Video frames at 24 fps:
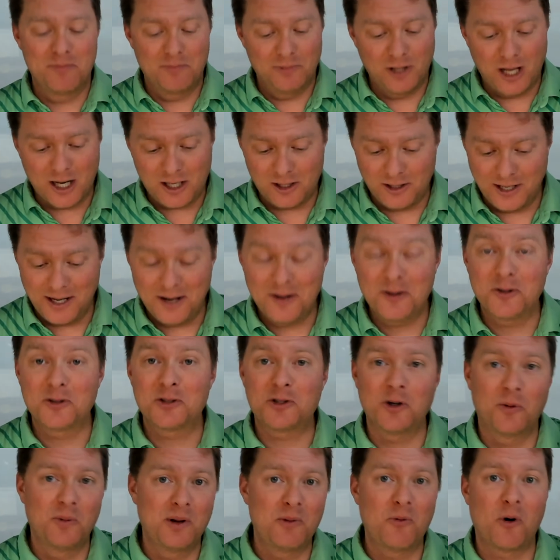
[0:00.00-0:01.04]
Luckily,
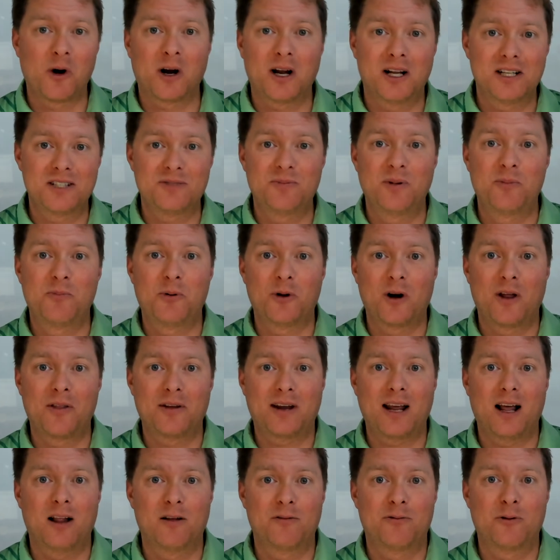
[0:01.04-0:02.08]
so many more guns have been put on the
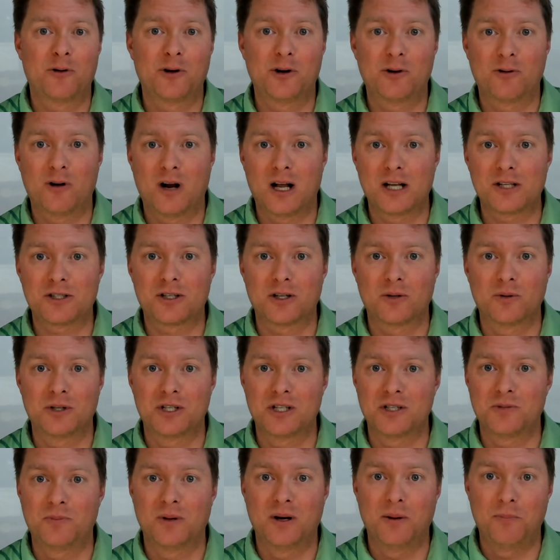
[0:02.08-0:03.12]
California roster, which
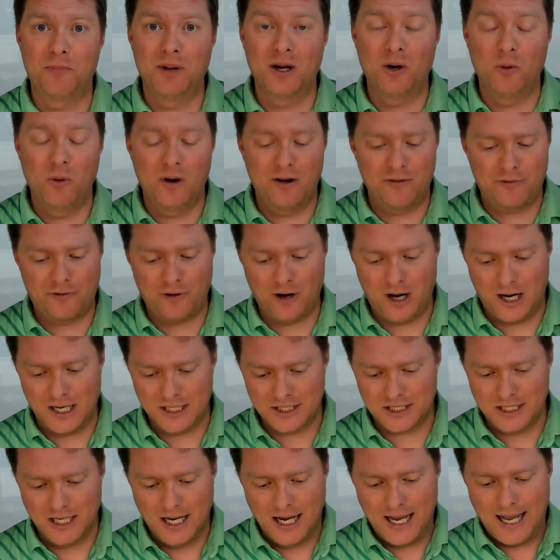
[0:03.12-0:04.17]
has been a big win for
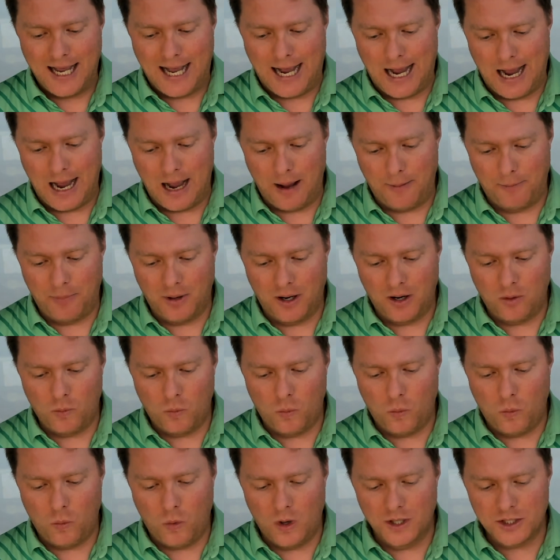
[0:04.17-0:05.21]
us. But
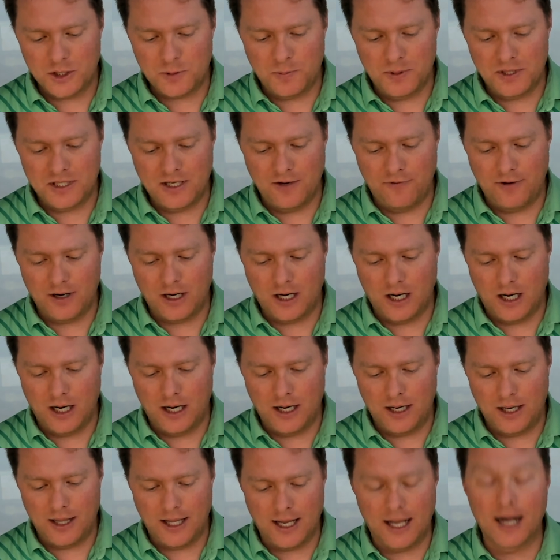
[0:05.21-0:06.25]
one specific
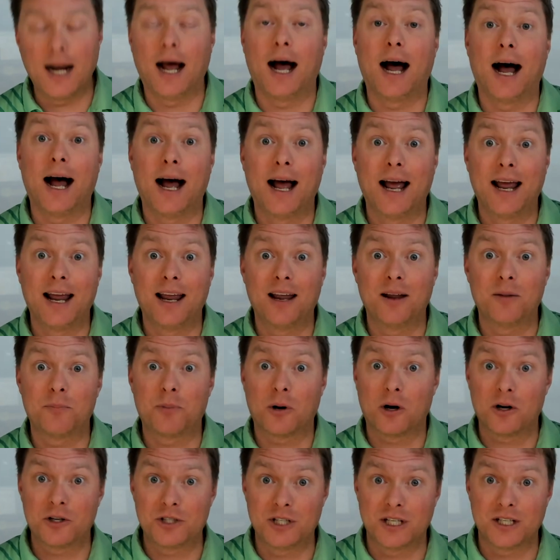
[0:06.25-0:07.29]
gun that I
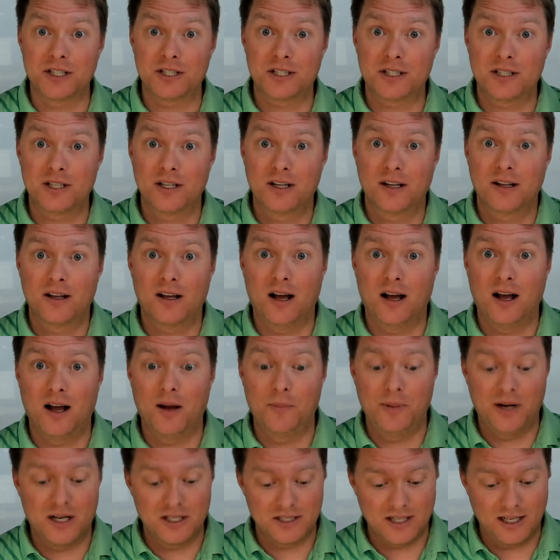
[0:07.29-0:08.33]
purchased
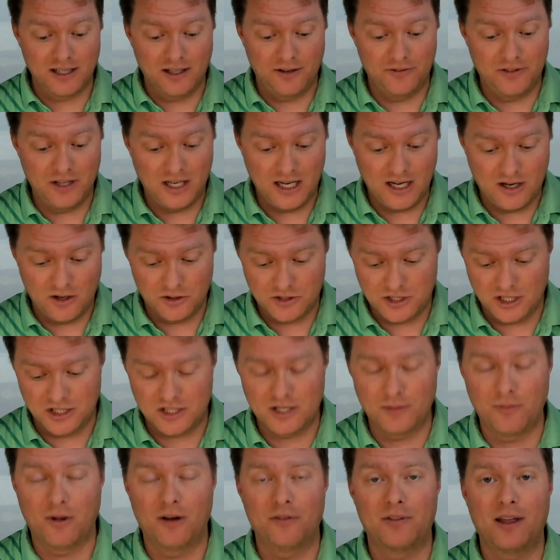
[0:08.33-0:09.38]
because I love the
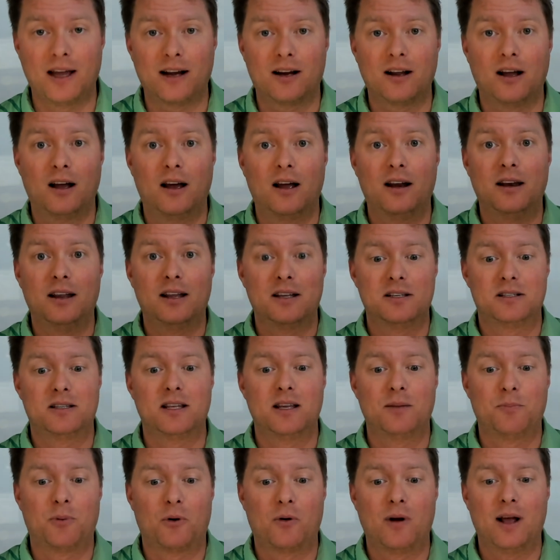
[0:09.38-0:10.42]
ecosystem of that gun, is
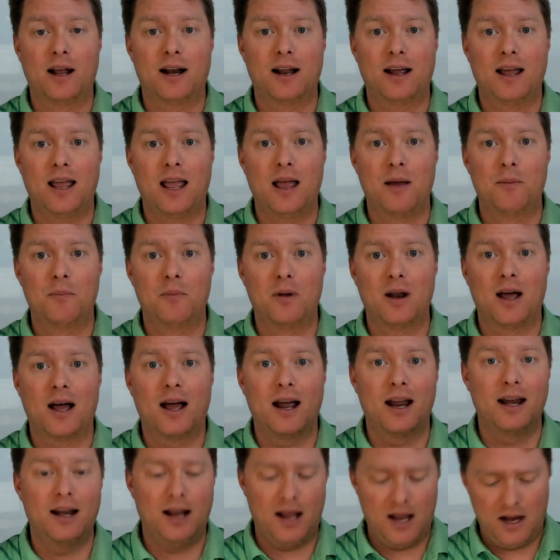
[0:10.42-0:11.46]
the Beretta
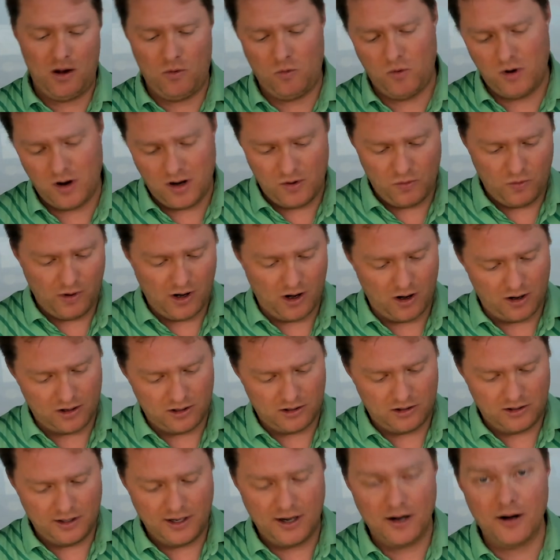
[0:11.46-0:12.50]
M9A1. We are
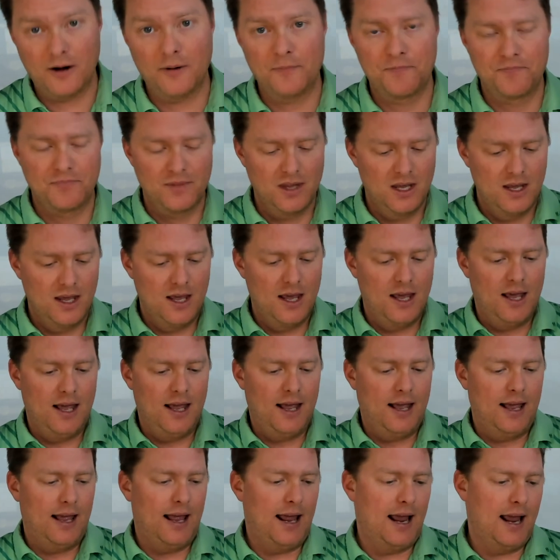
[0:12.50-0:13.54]
clear.
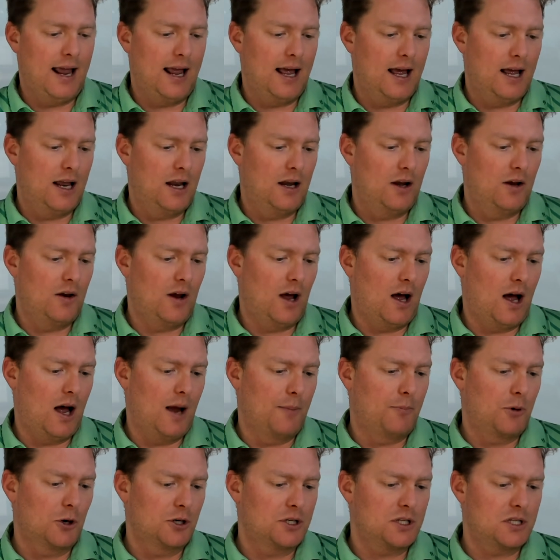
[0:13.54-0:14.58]
And I
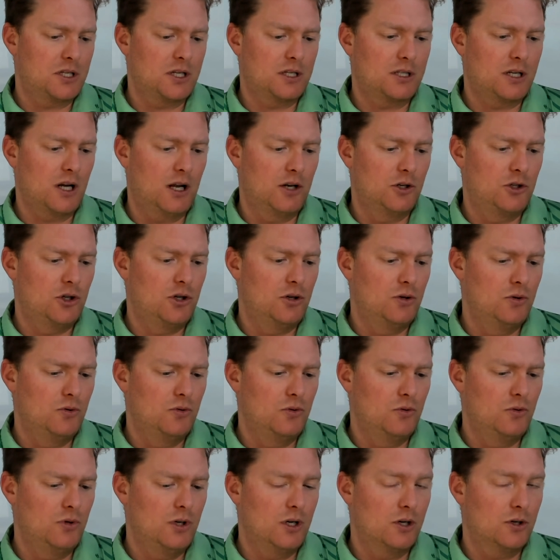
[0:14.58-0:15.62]
purchased this gun
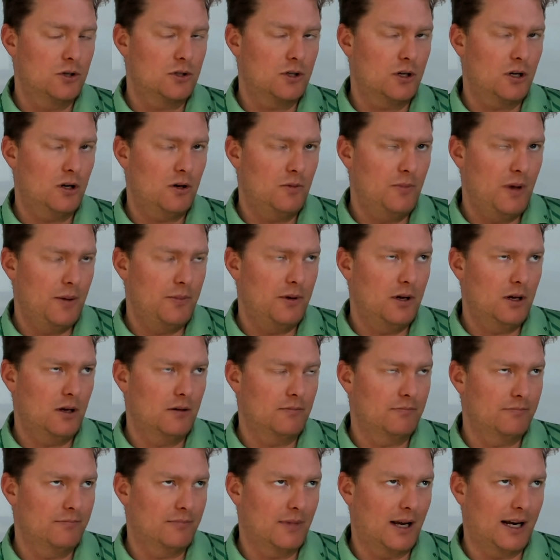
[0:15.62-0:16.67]
2 years ago, maybe.
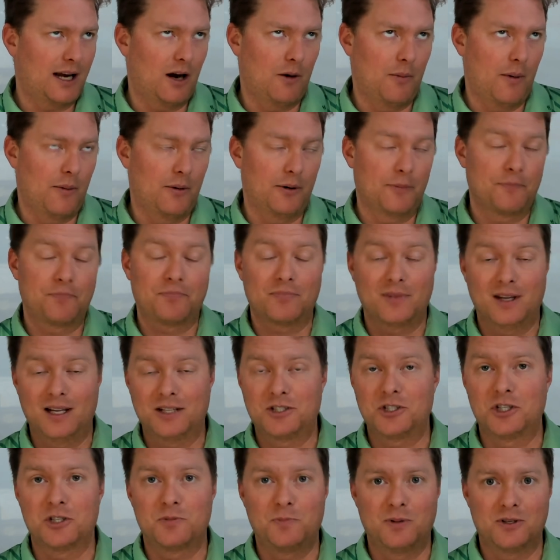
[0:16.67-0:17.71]
I can't remember.
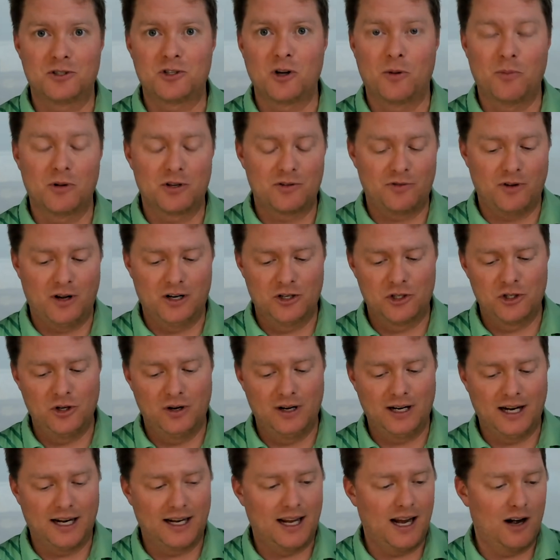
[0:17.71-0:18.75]
It's just been so much fun
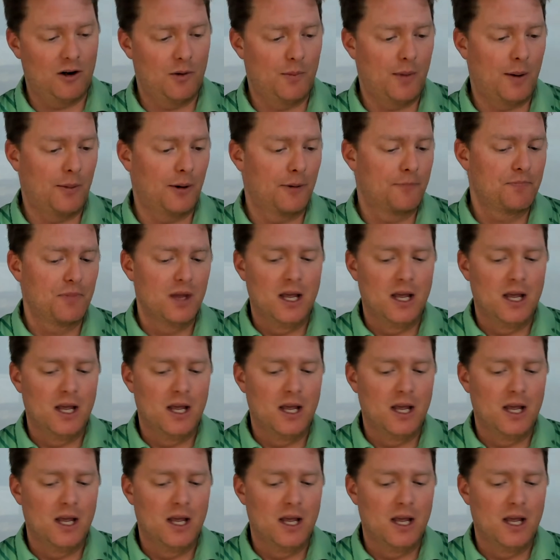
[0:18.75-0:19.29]
shooting, I can't remember.